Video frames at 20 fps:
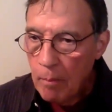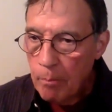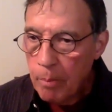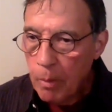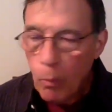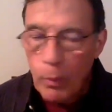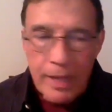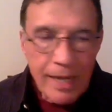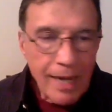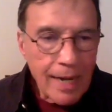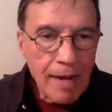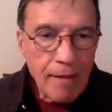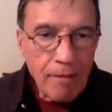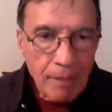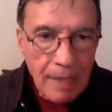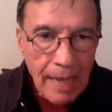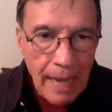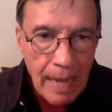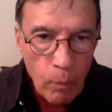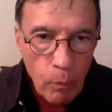but we didn't have
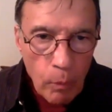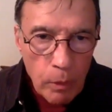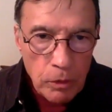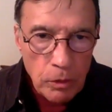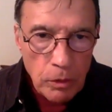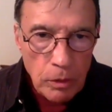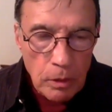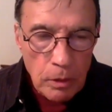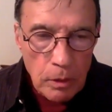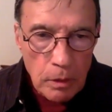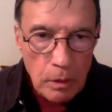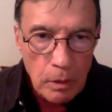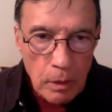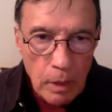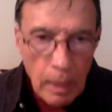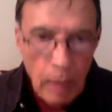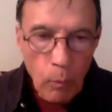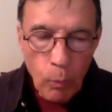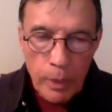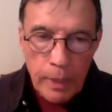a language
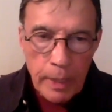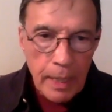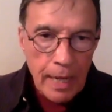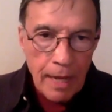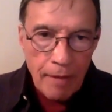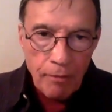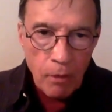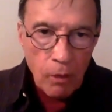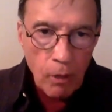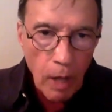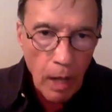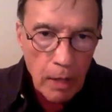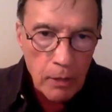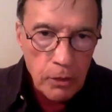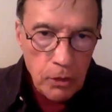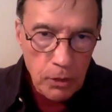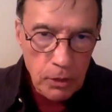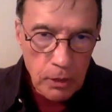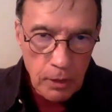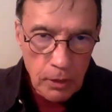and we didn't have a
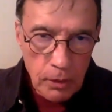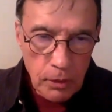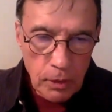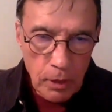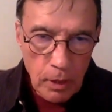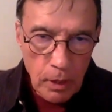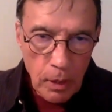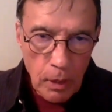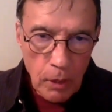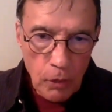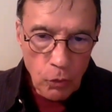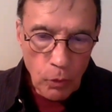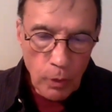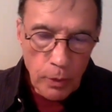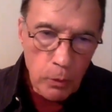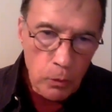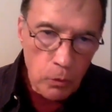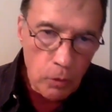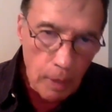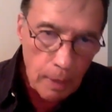consciousness. So I
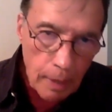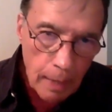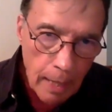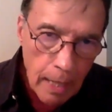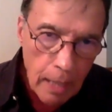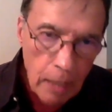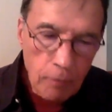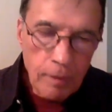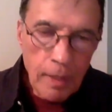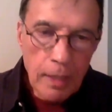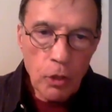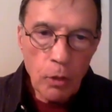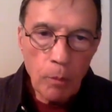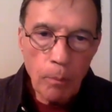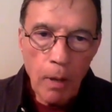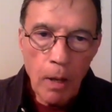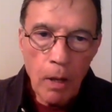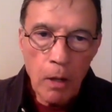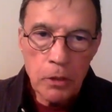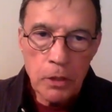use a lot of
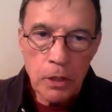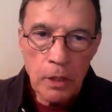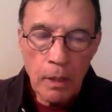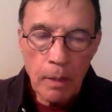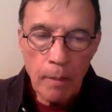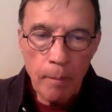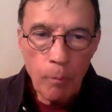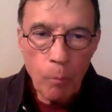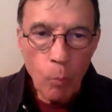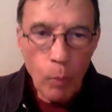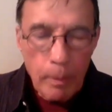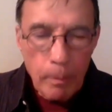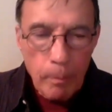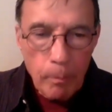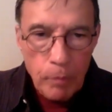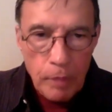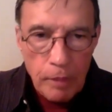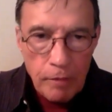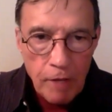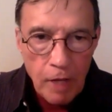anthropology. We
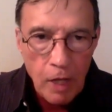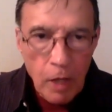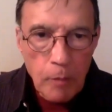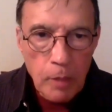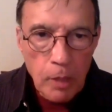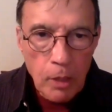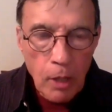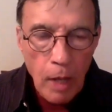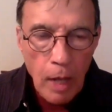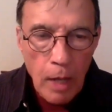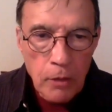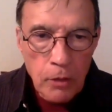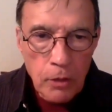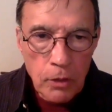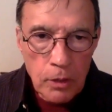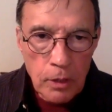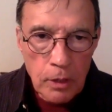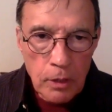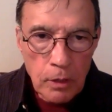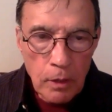developed the
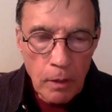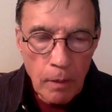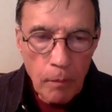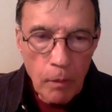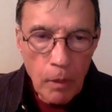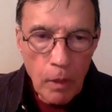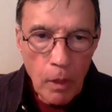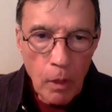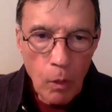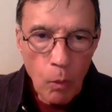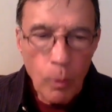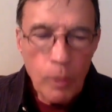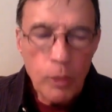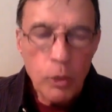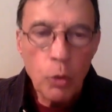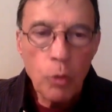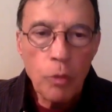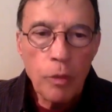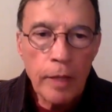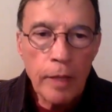consciousness when
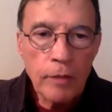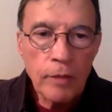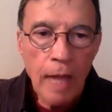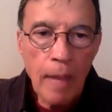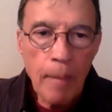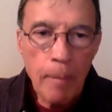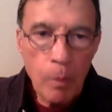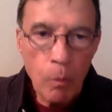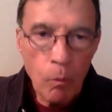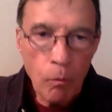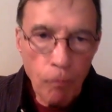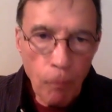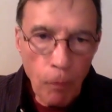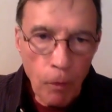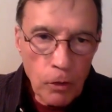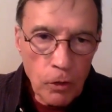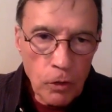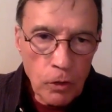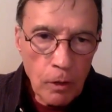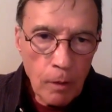two things happened.
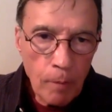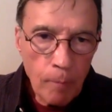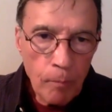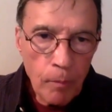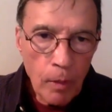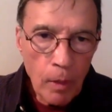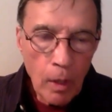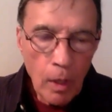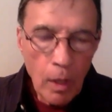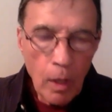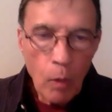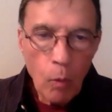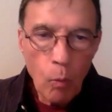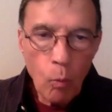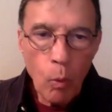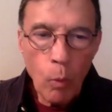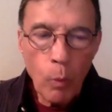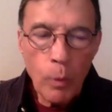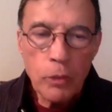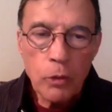First,
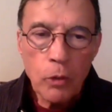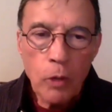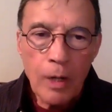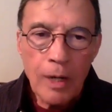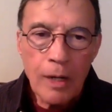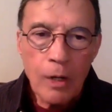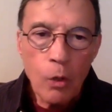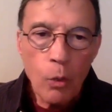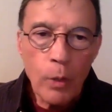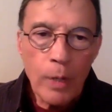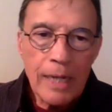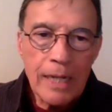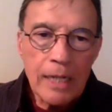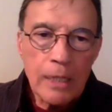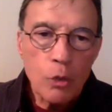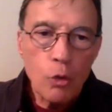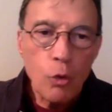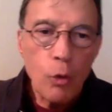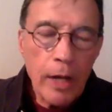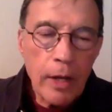when we started
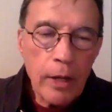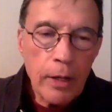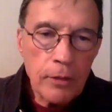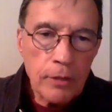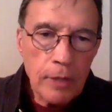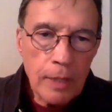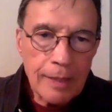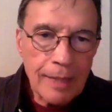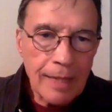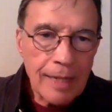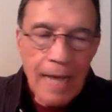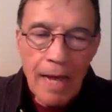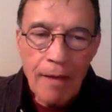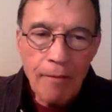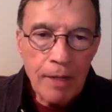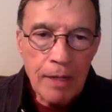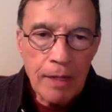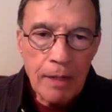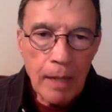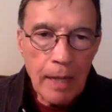creating trinkets that didn't
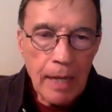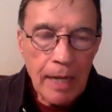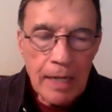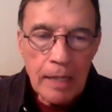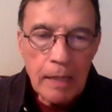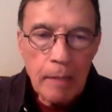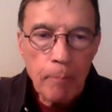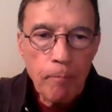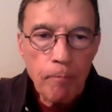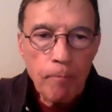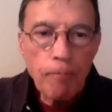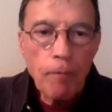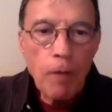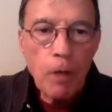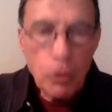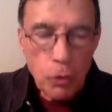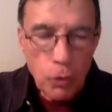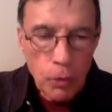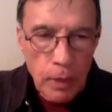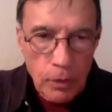have any
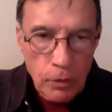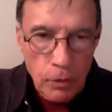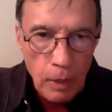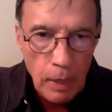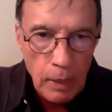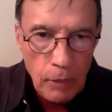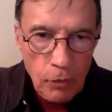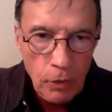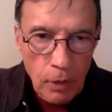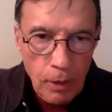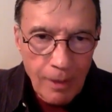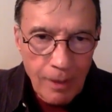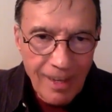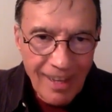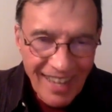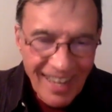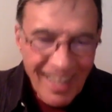function as a